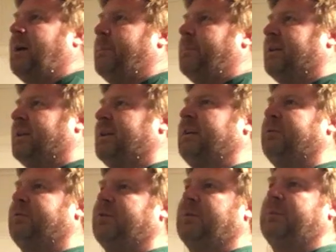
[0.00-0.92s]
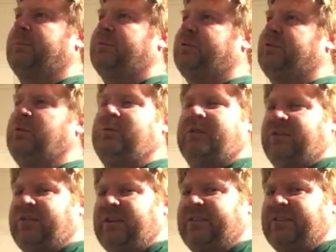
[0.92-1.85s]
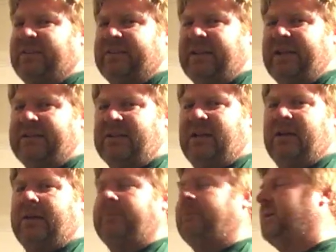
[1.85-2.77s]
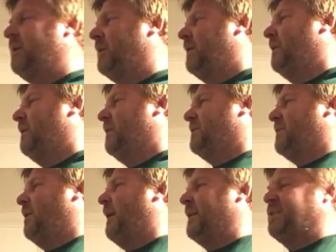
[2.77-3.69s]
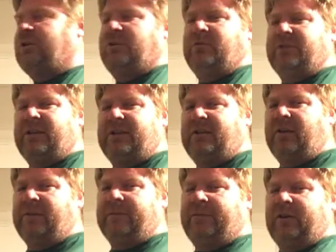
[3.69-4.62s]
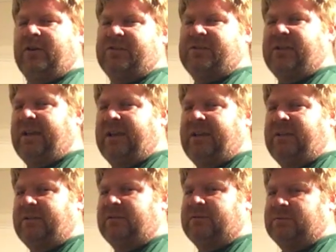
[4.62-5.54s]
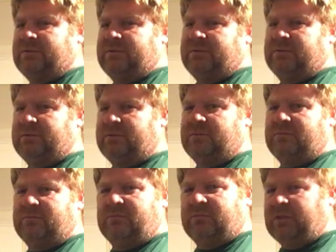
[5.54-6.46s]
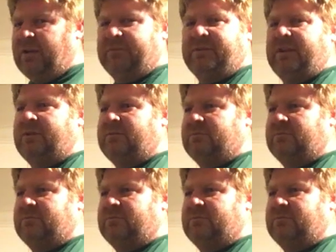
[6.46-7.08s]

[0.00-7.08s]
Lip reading: I believe from 2 to 6 at that time. So I tuned in on the first day, loved it.